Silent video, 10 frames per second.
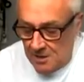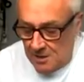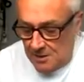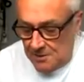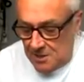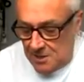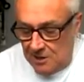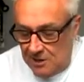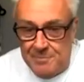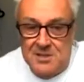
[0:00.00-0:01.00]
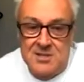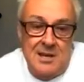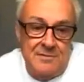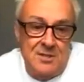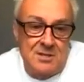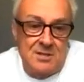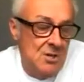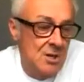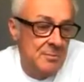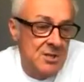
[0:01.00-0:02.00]
And so 11:30,
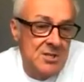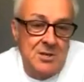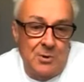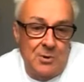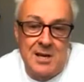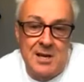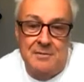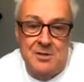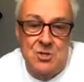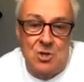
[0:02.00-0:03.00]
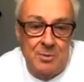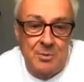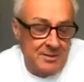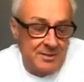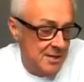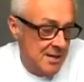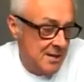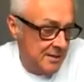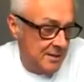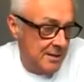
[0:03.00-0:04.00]
Herman said, well, you can have a job, and,
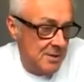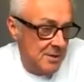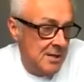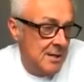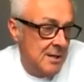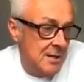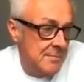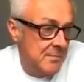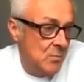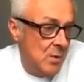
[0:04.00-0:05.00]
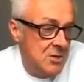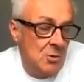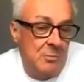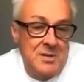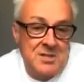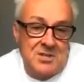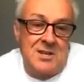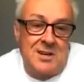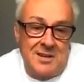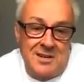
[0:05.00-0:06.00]
you know, when do you want me to
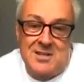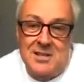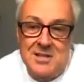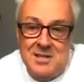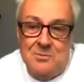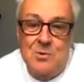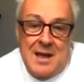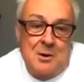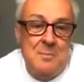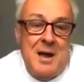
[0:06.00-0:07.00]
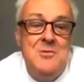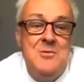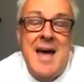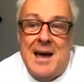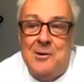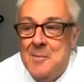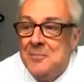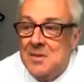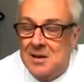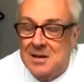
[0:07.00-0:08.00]
start? I said. He said, well, how about now?
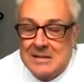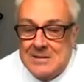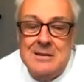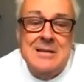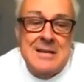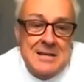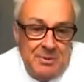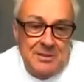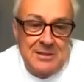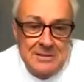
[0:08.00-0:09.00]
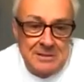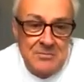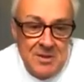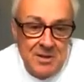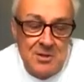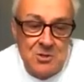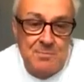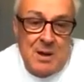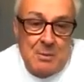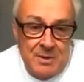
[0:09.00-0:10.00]
And I said, okay, but, you know, can I just
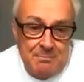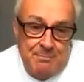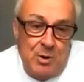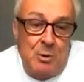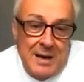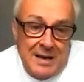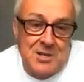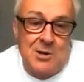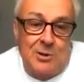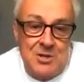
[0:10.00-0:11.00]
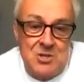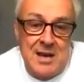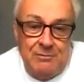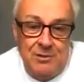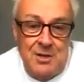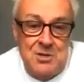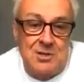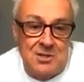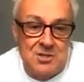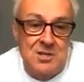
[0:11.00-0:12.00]
pop back to college and have lunch, and
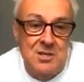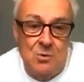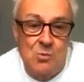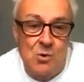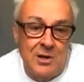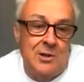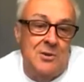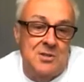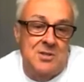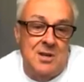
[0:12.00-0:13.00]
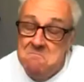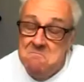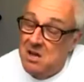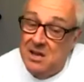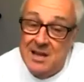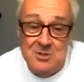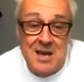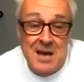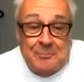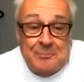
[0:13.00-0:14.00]
I'll see you at 1 o'clock, say. And that was
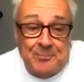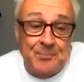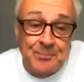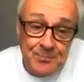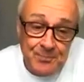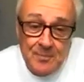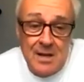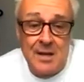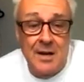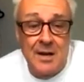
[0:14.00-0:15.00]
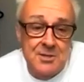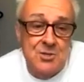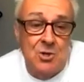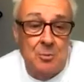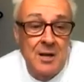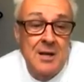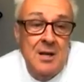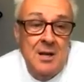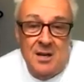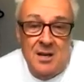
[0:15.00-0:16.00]
that. And I had a job.
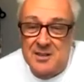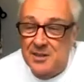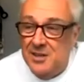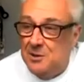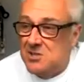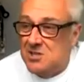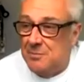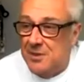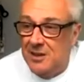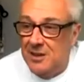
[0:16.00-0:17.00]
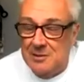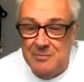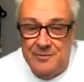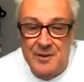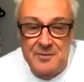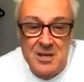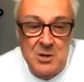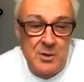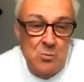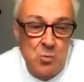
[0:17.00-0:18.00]
And I think it was something like 50
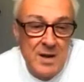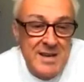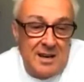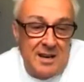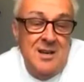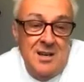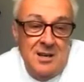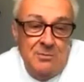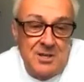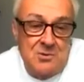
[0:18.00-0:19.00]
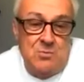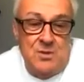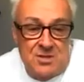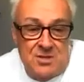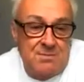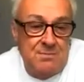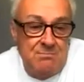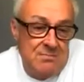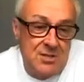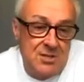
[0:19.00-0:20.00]
quid a week, which was
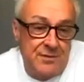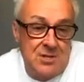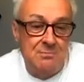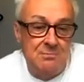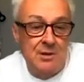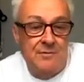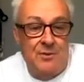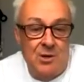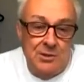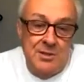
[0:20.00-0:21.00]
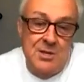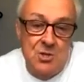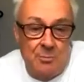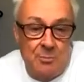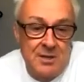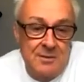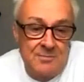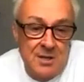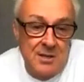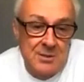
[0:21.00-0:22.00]
sufficient money for a holiday job in
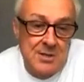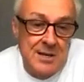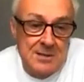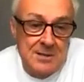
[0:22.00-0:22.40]
those days.